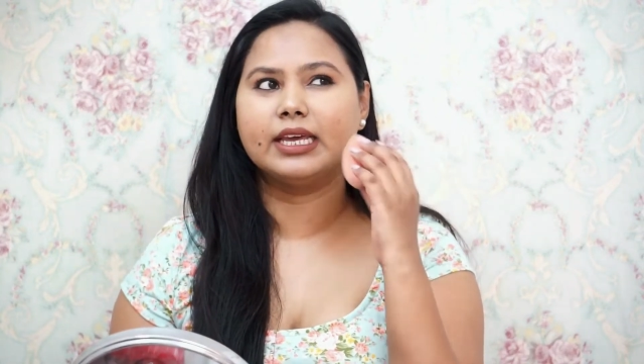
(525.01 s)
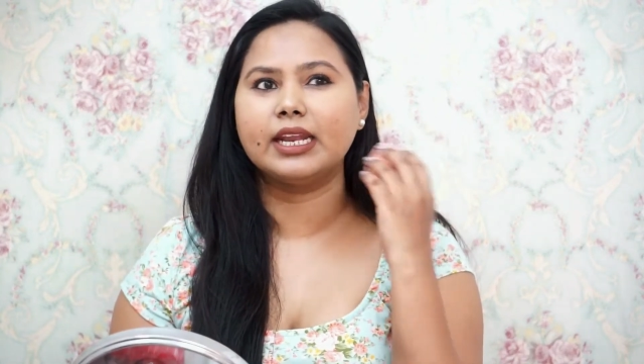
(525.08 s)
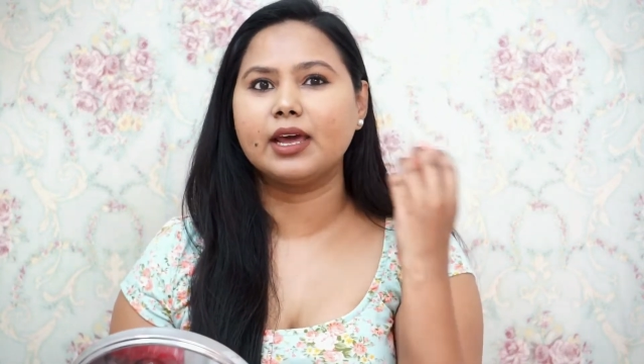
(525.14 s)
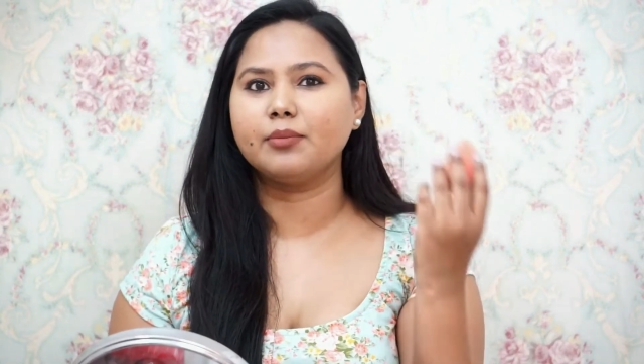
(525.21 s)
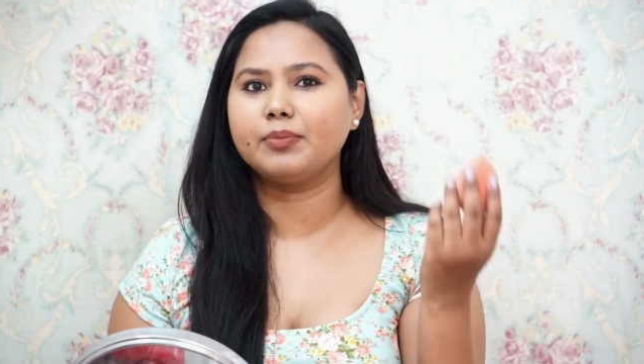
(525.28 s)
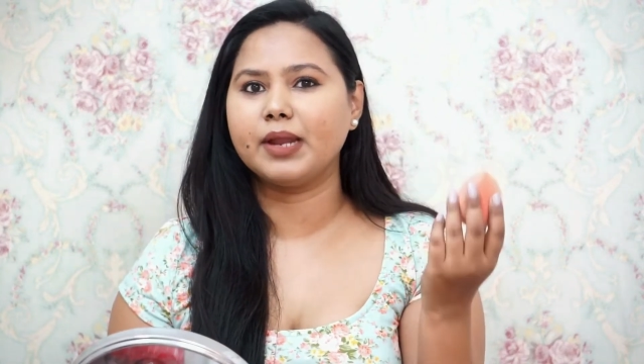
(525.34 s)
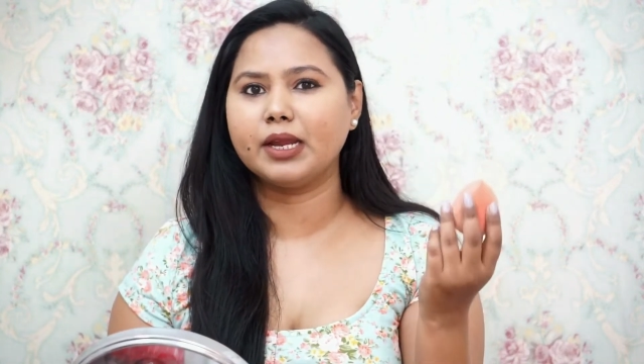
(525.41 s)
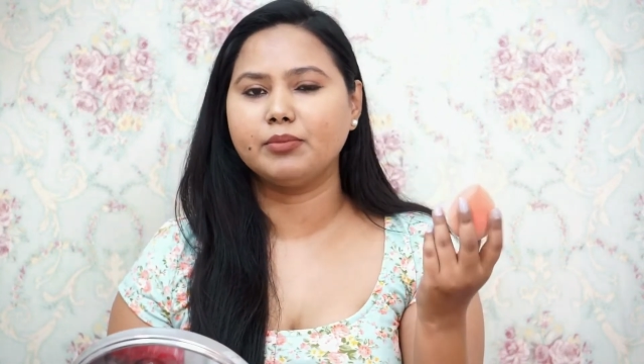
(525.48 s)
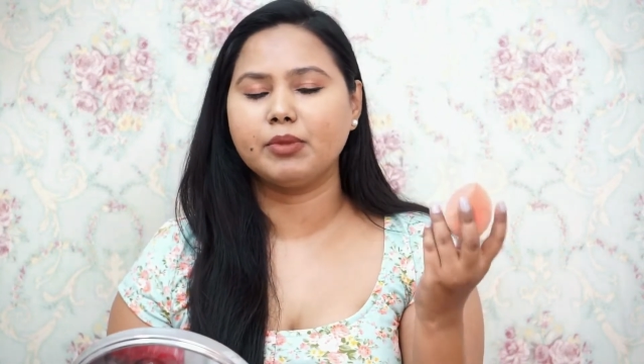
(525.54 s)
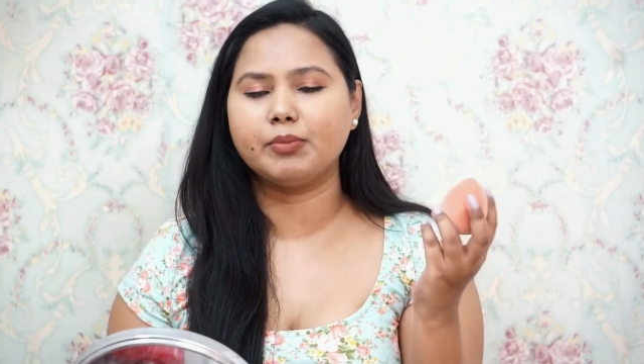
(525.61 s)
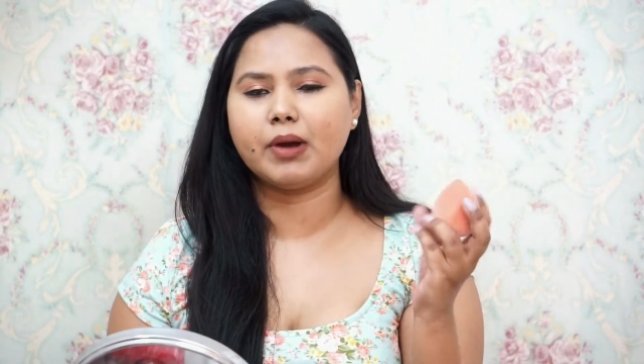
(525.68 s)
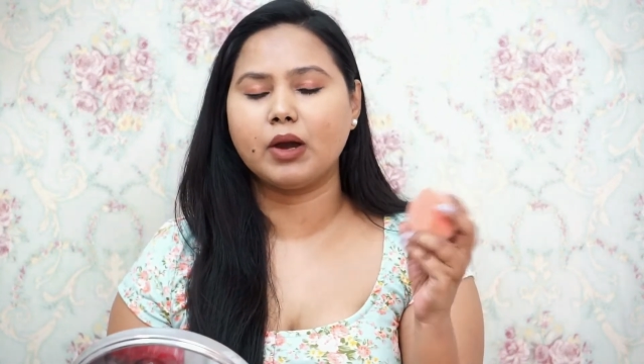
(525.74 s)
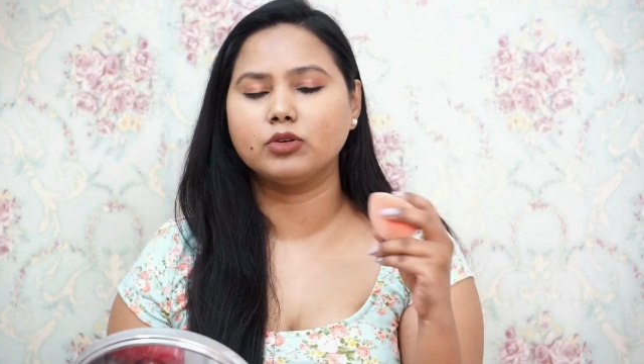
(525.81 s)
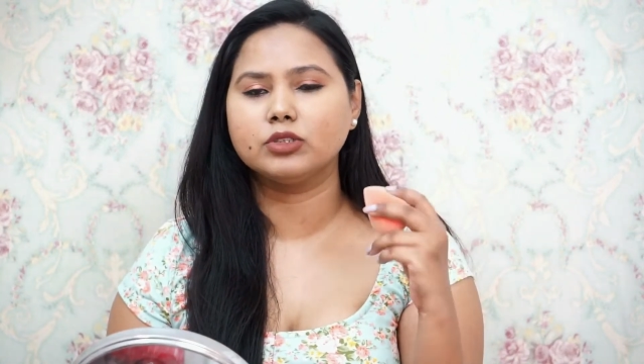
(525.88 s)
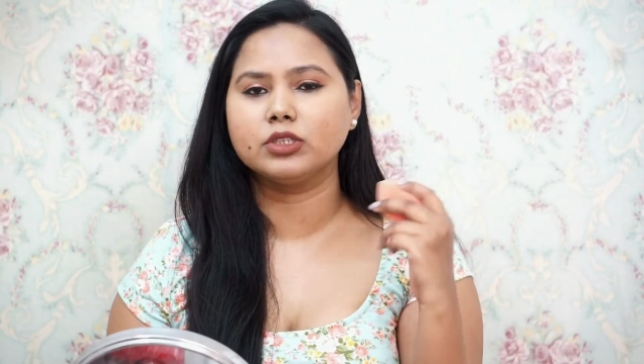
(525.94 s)
then I
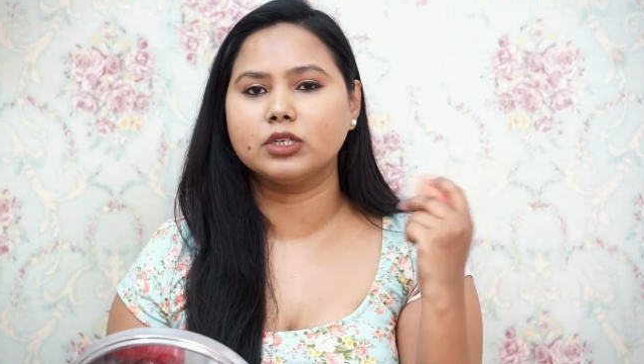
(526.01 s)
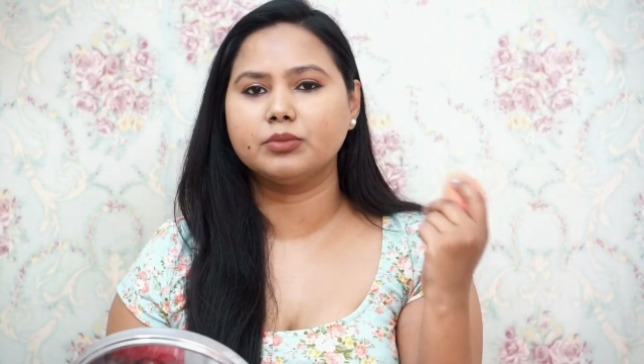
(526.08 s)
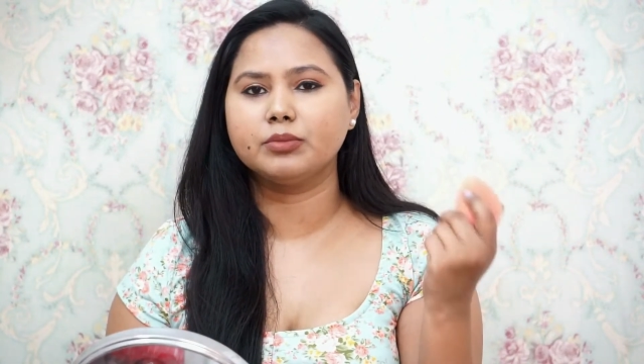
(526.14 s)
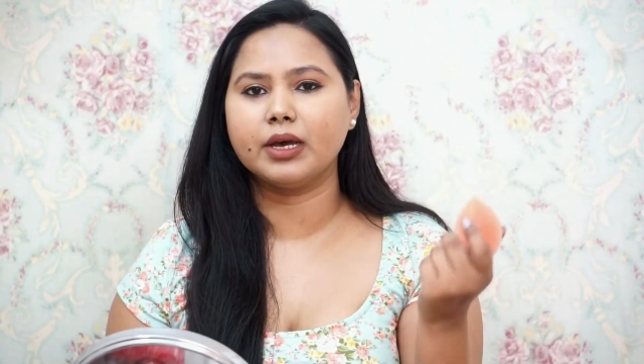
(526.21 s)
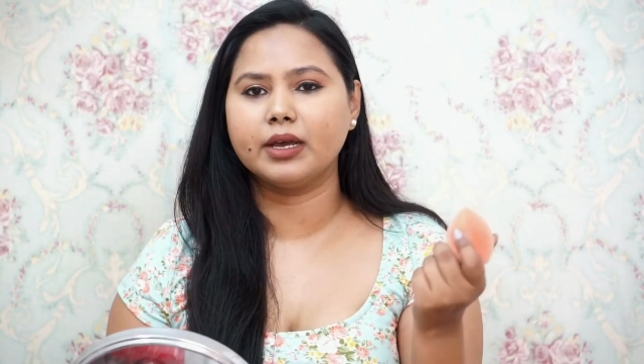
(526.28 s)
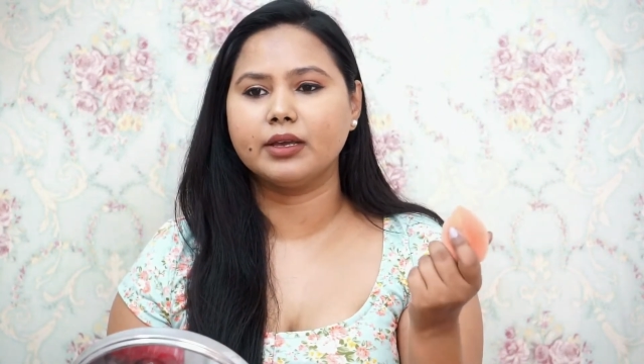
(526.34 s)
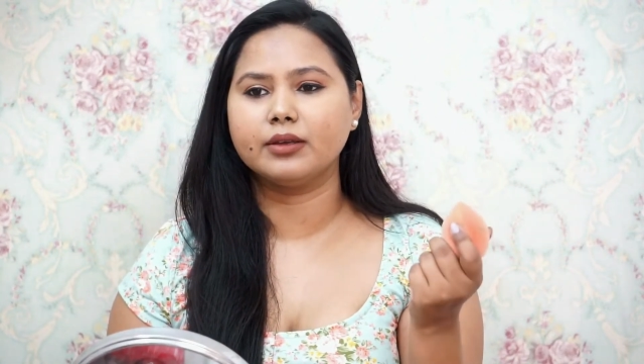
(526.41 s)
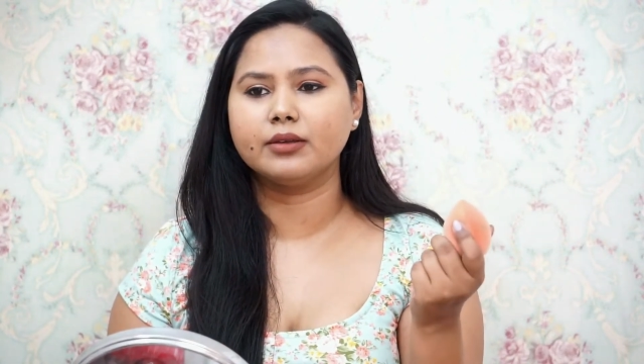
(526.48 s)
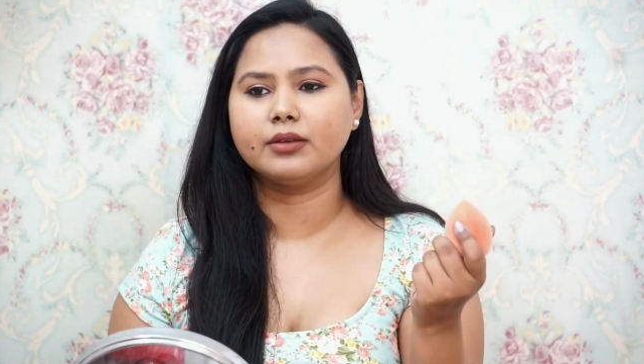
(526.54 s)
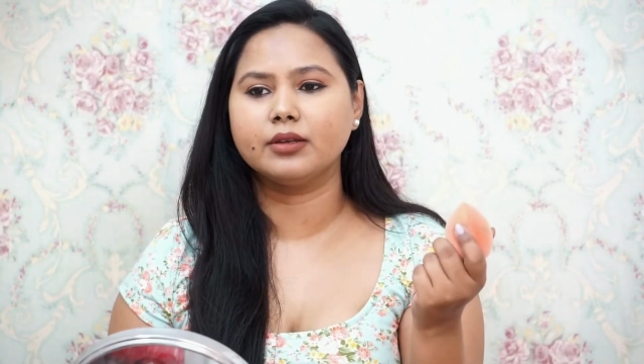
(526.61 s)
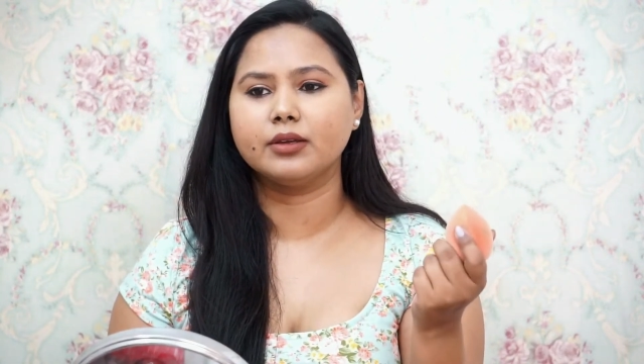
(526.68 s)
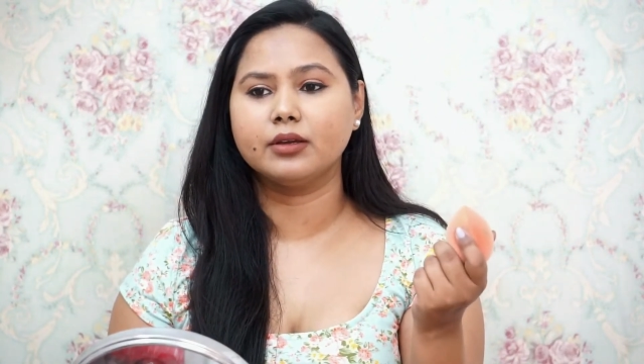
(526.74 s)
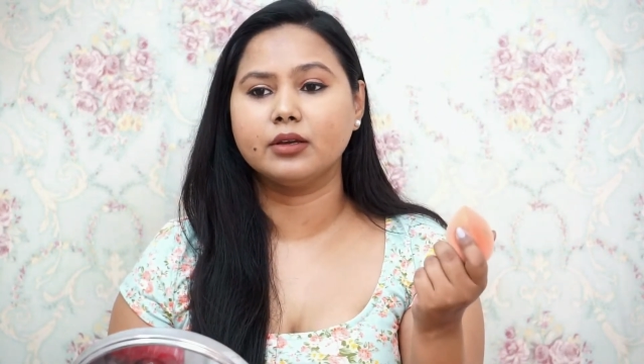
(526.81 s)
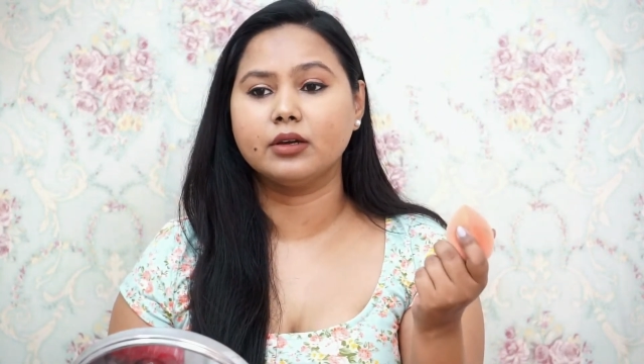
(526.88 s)
applied my powder, my